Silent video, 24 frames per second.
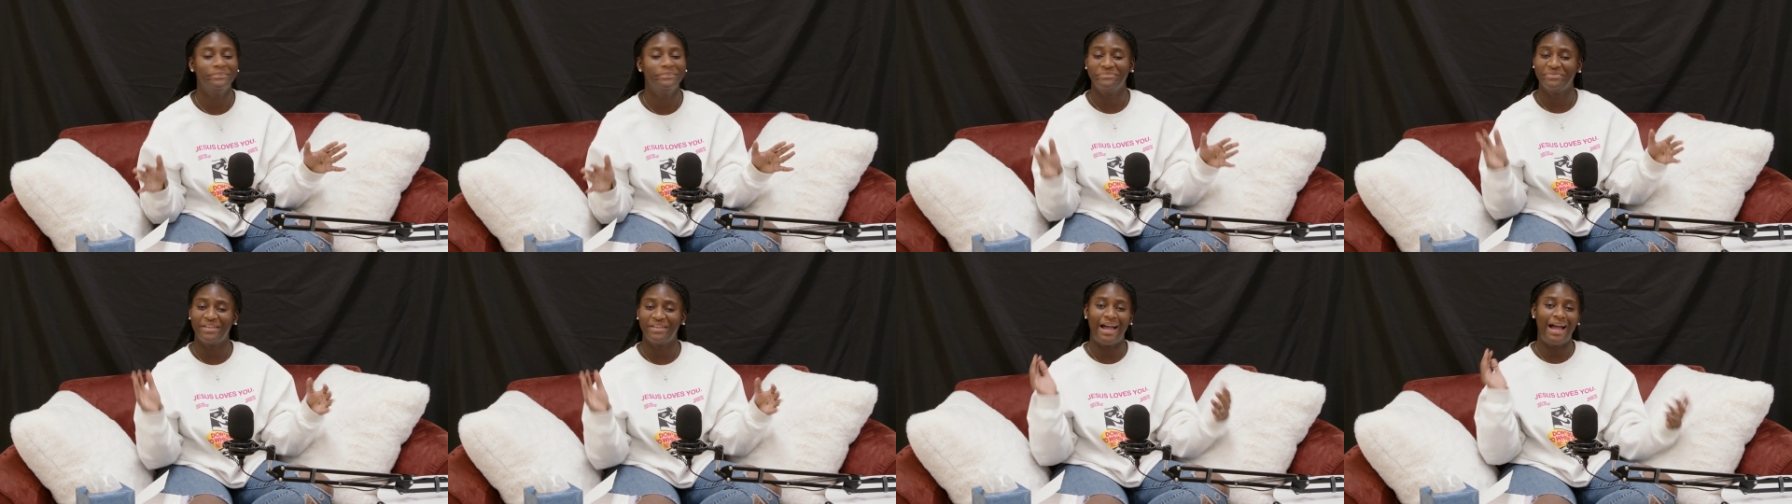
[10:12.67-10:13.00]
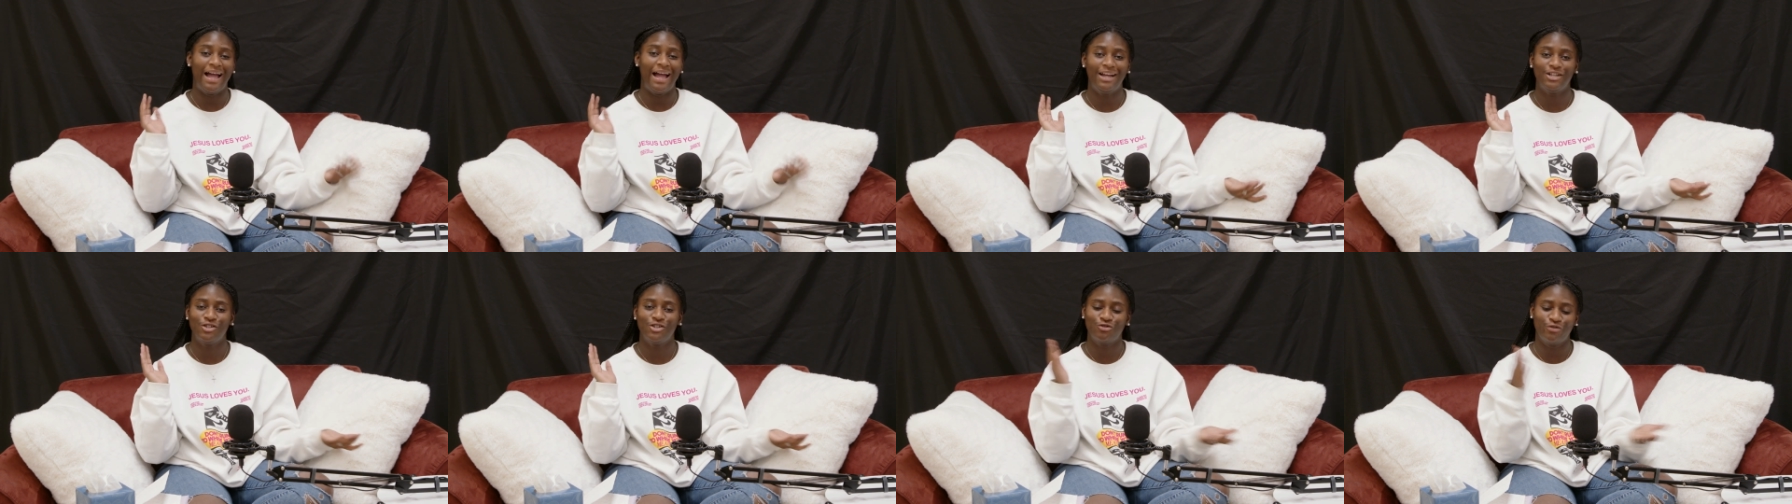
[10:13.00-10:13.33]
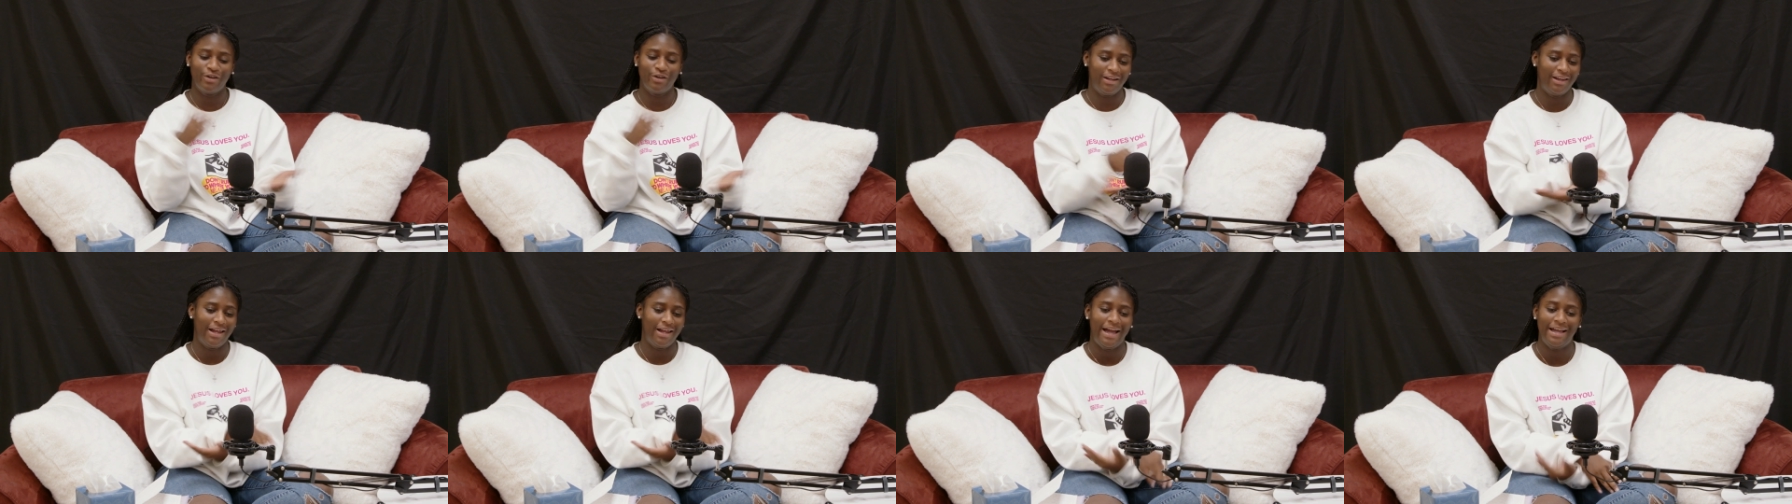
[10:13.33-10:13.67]
I
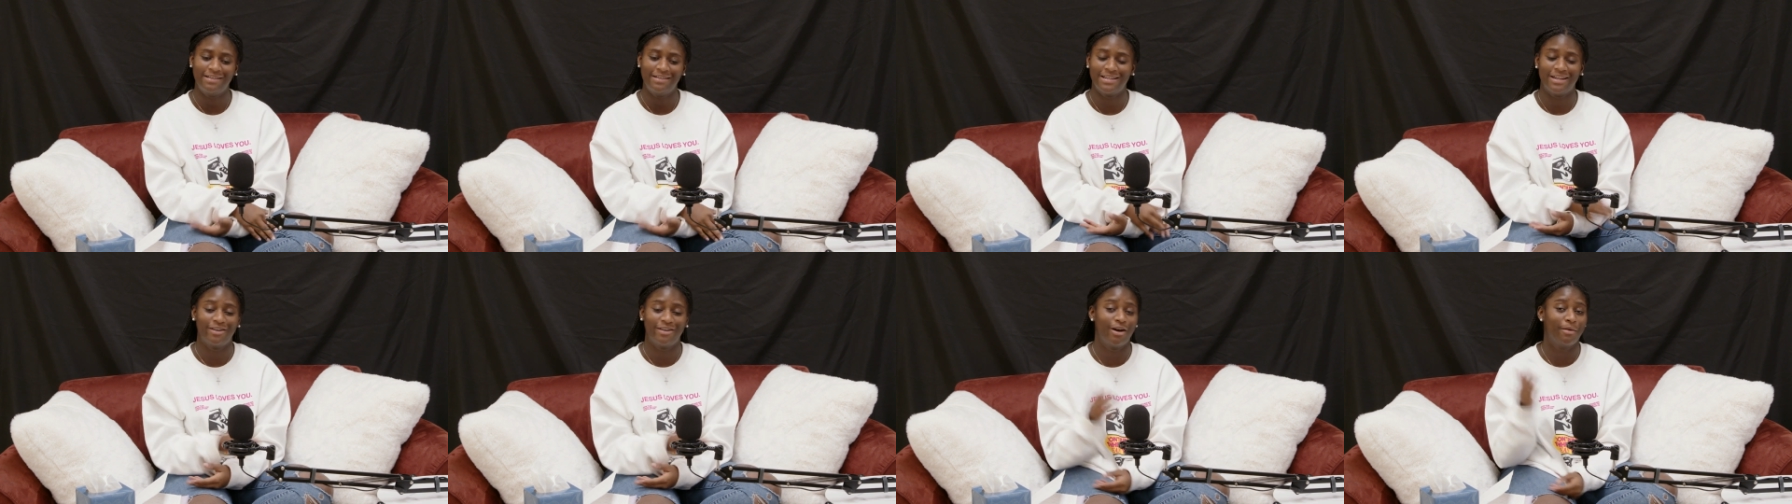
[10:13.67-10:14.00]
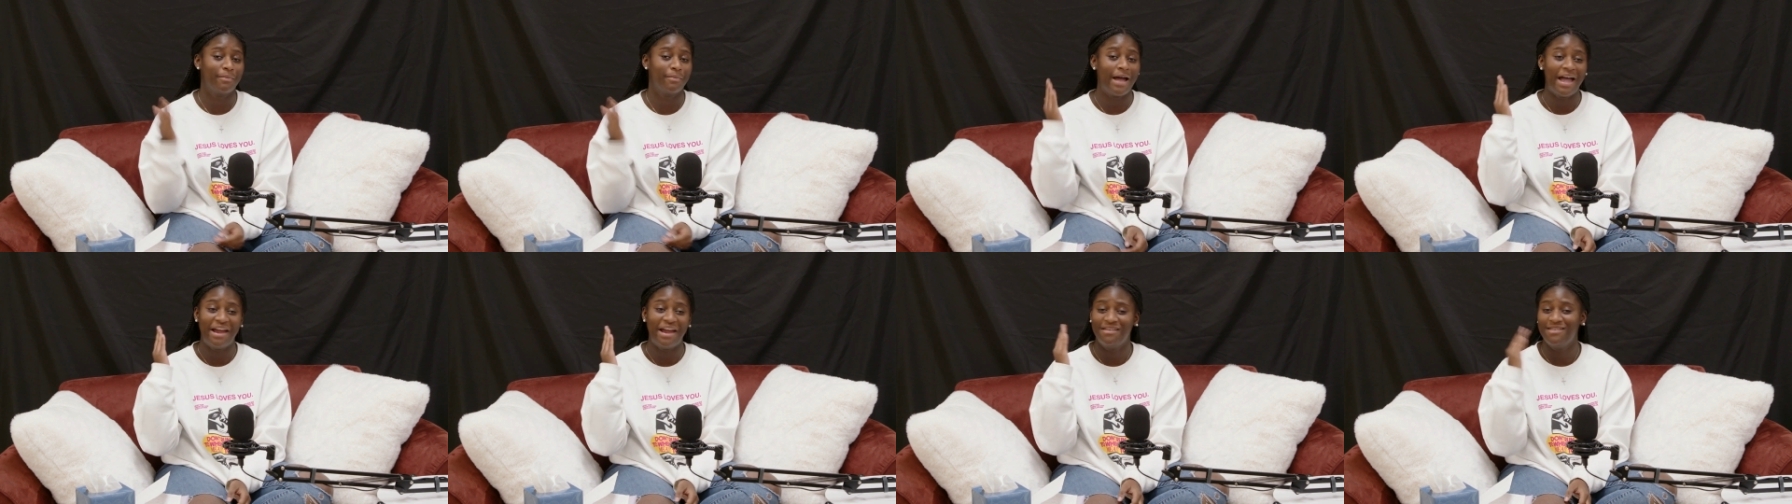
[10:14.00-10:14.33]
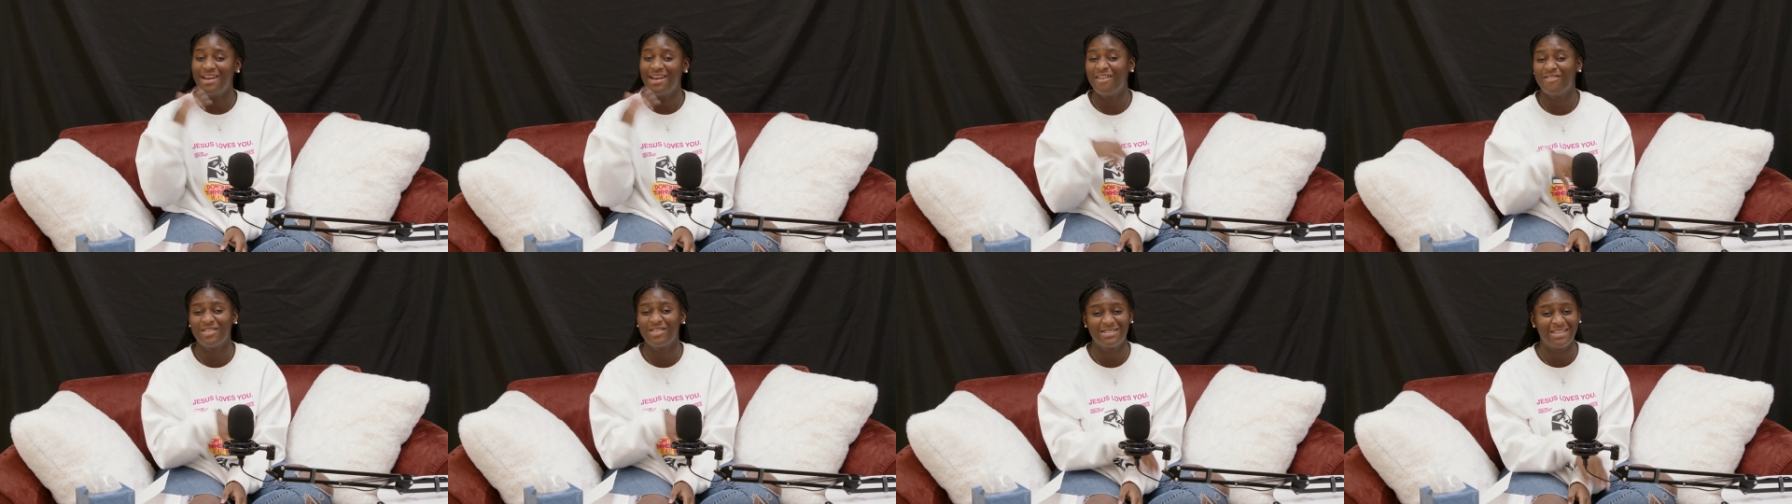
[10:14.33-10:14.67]
straight lies. Like, Grandma, I
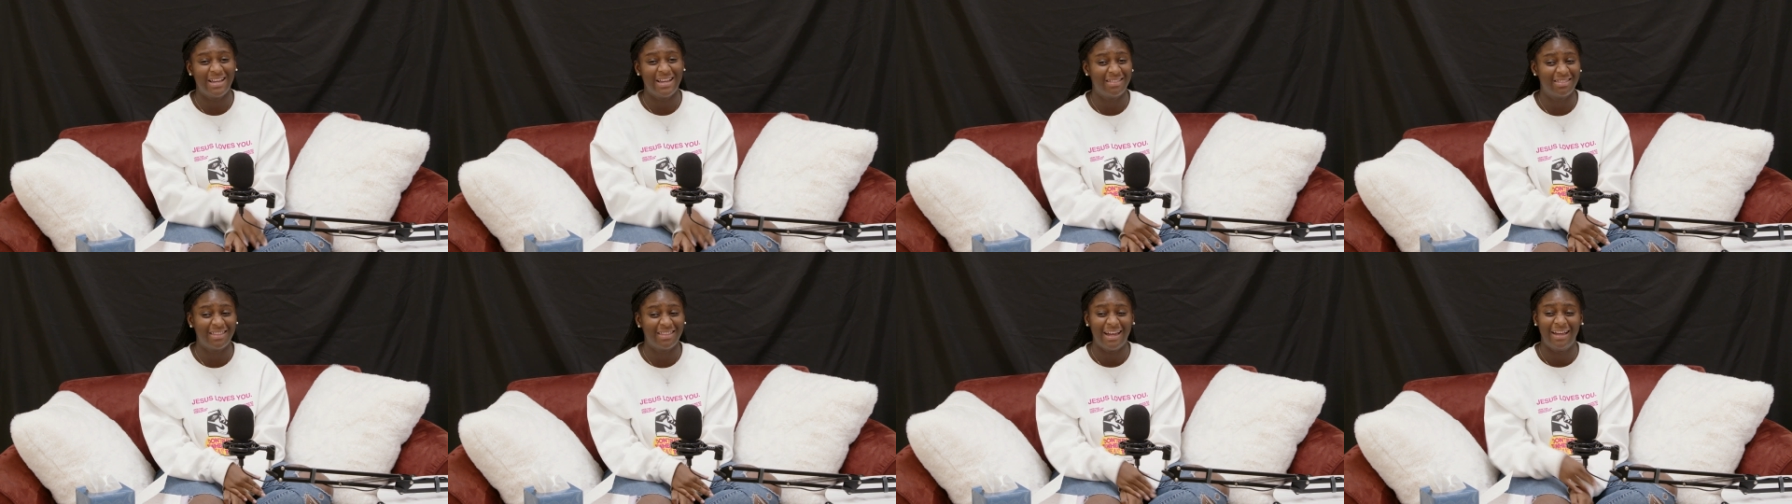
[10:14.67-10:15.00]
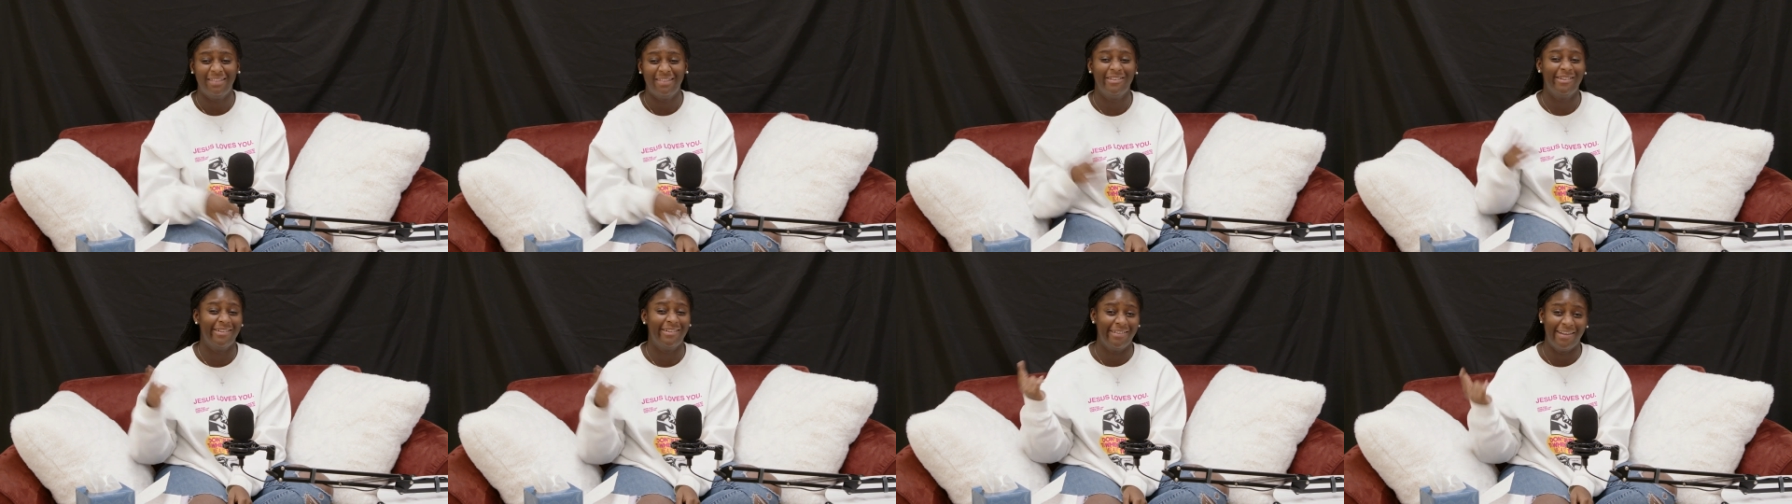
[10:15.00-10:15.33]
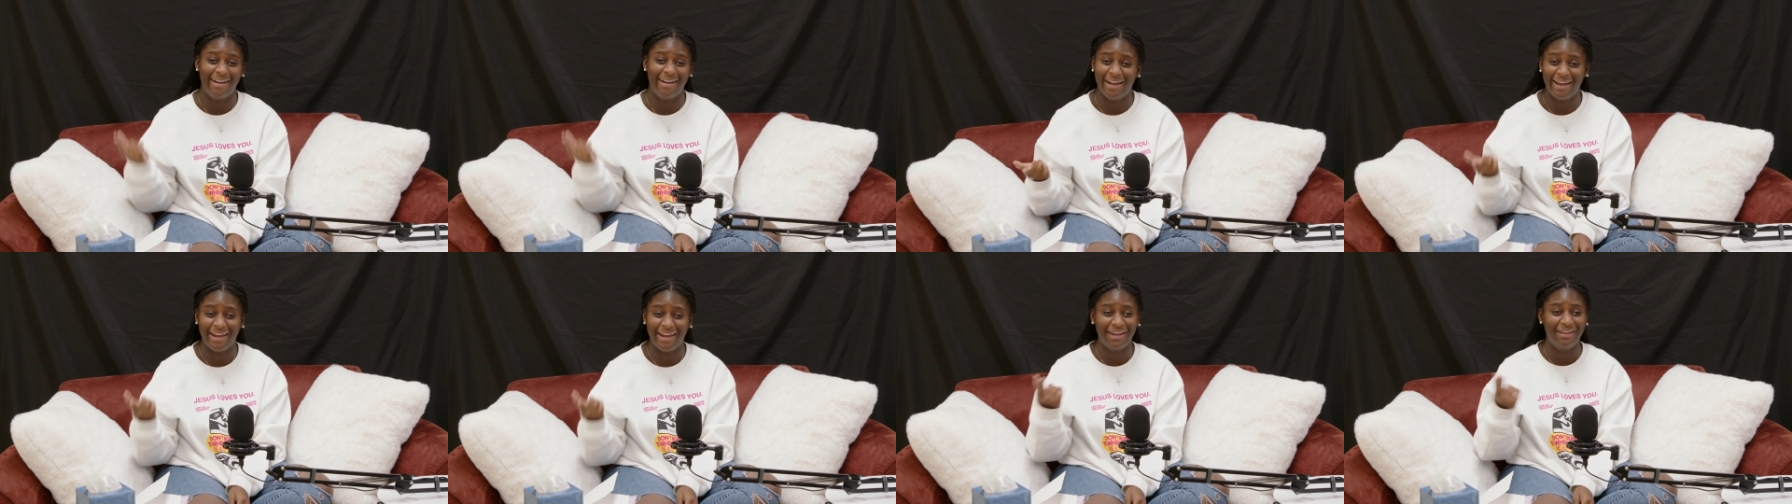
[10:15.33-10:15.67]
never said that. They're
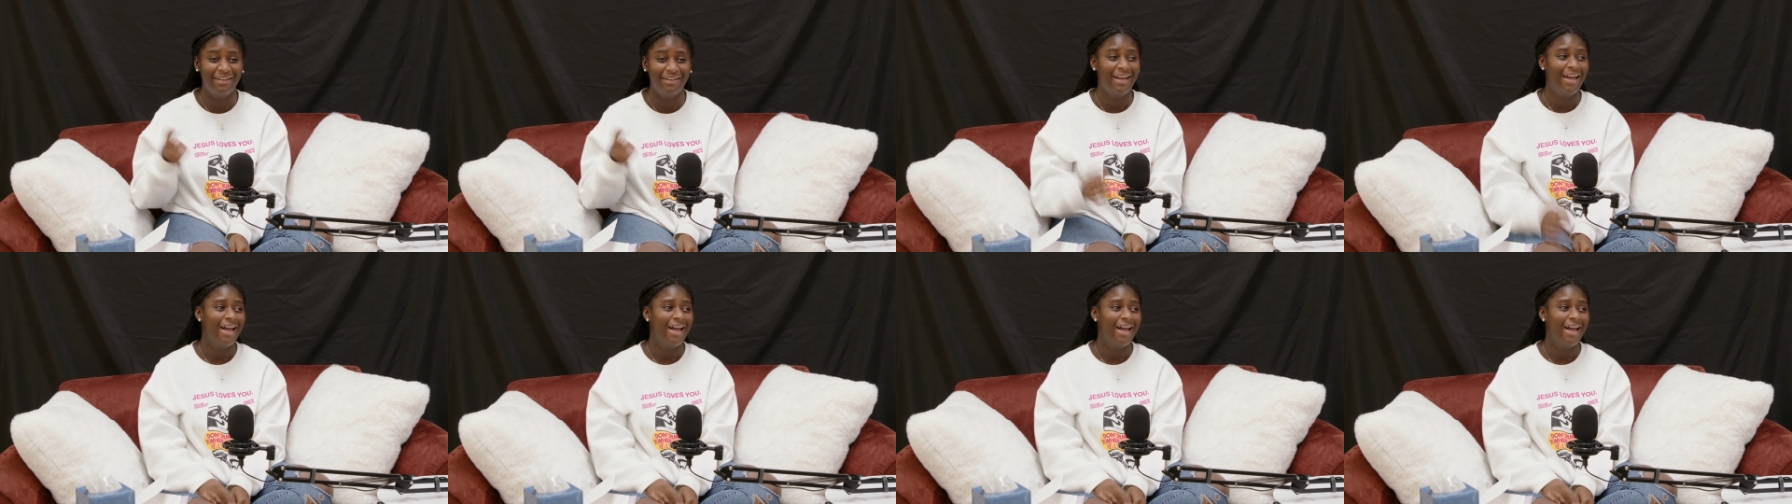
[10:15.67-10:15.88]
lying.